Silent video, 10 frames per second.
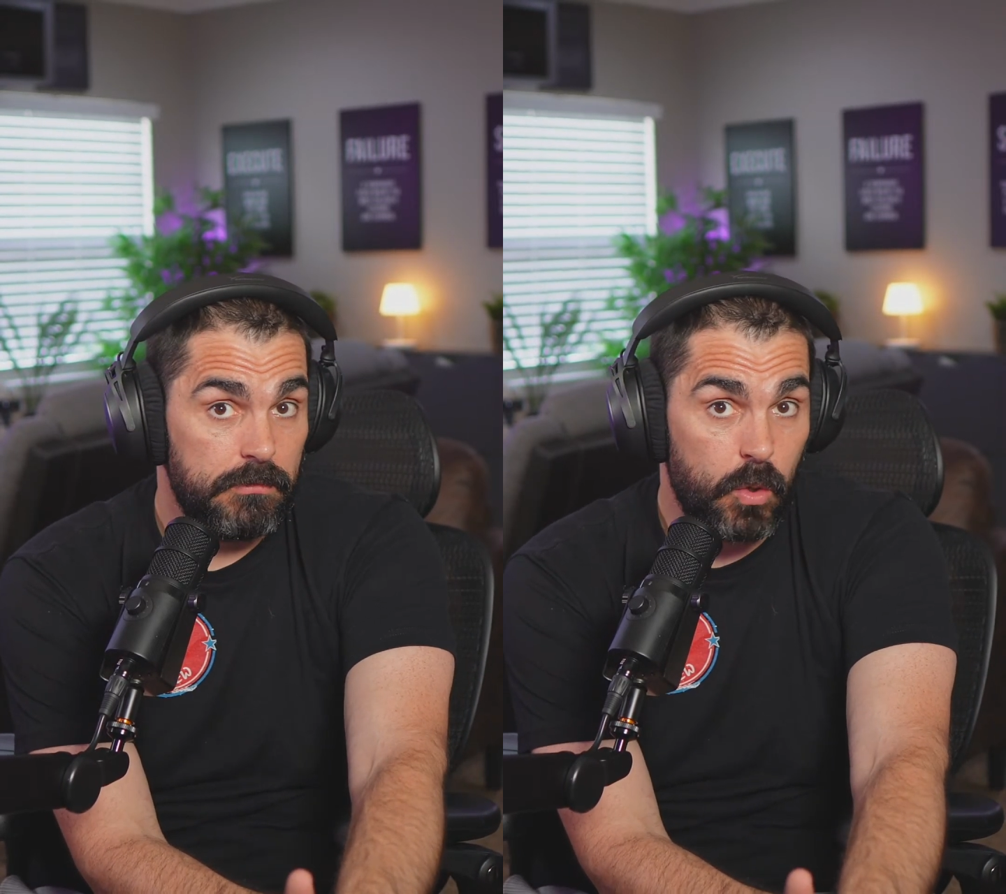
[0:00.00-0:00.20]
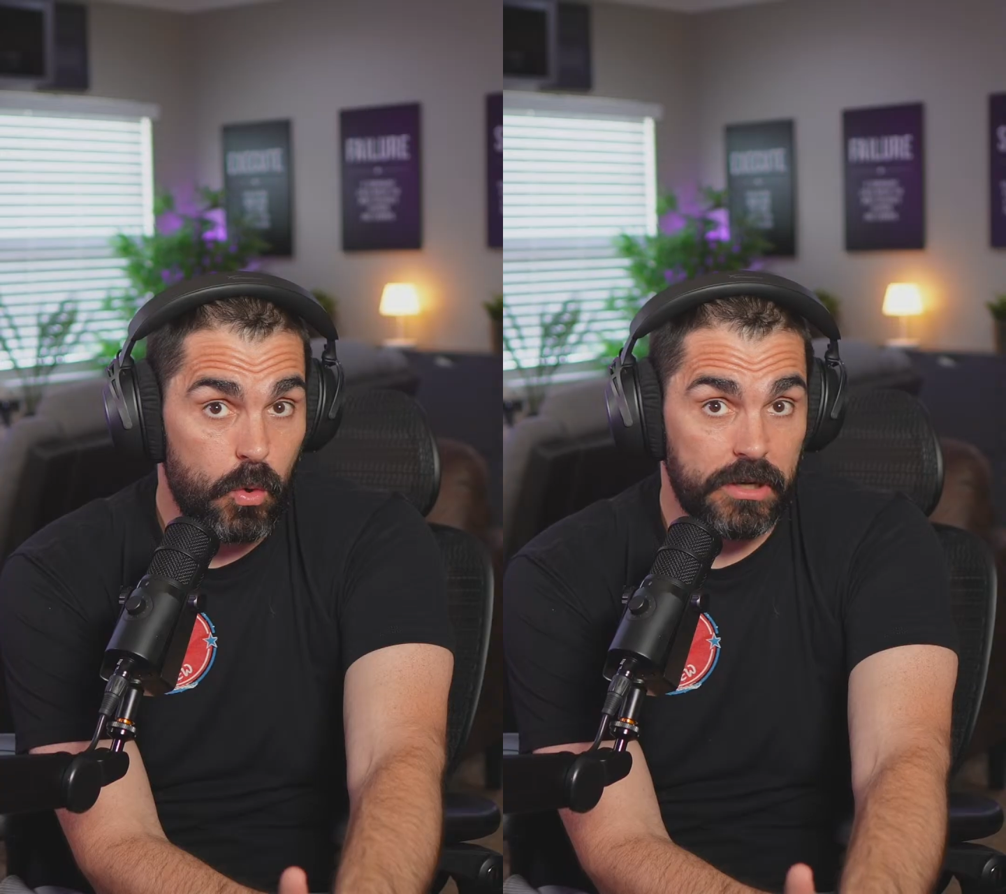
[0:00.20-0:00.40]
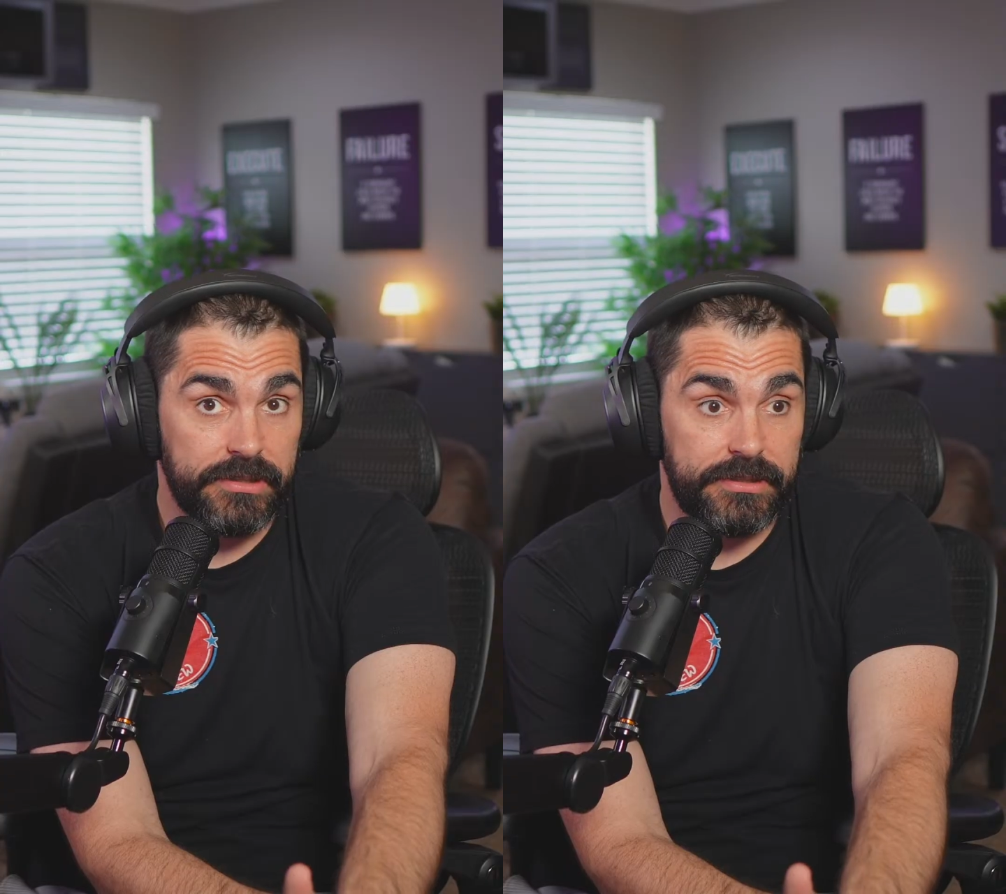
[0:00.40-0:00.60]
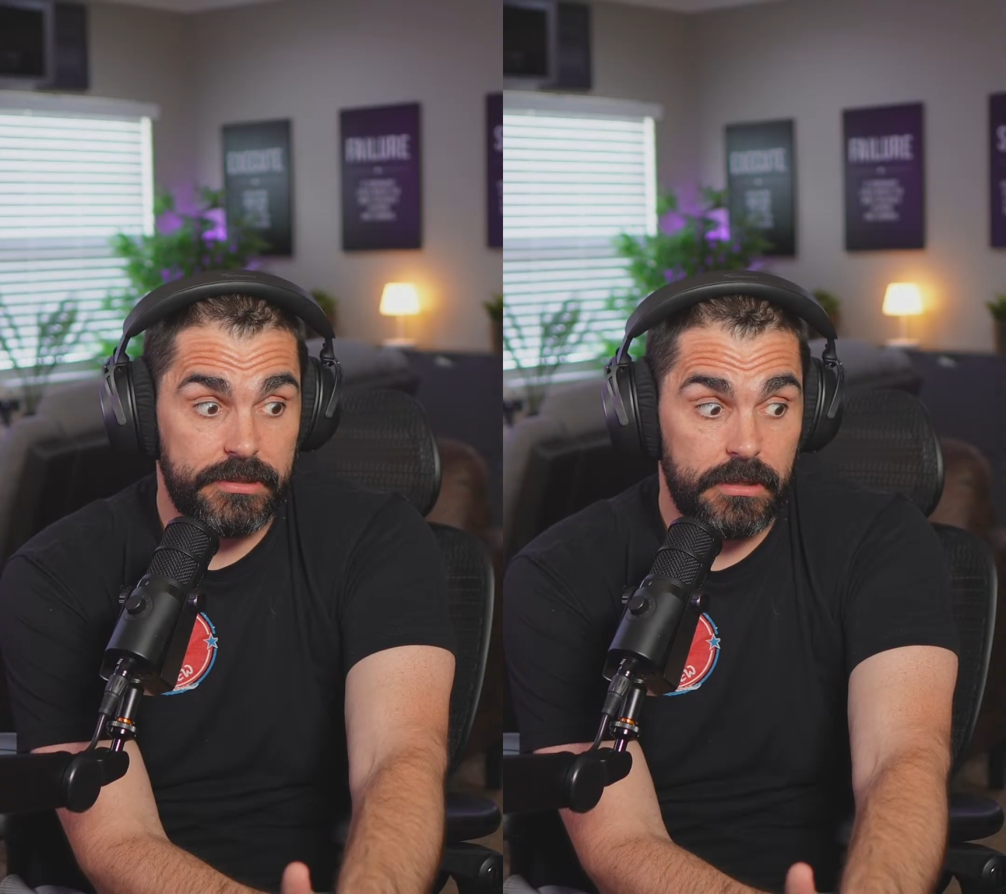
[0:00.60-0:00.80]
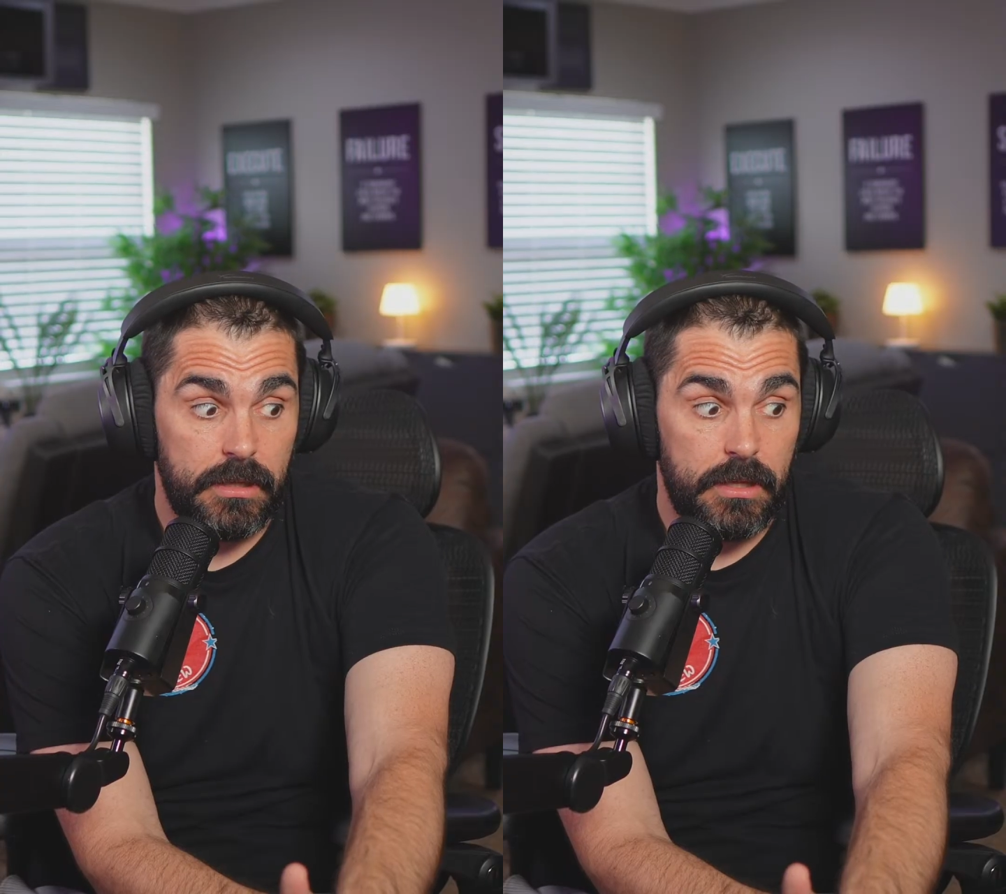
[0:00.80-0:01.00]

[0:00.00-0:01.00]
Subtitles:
course,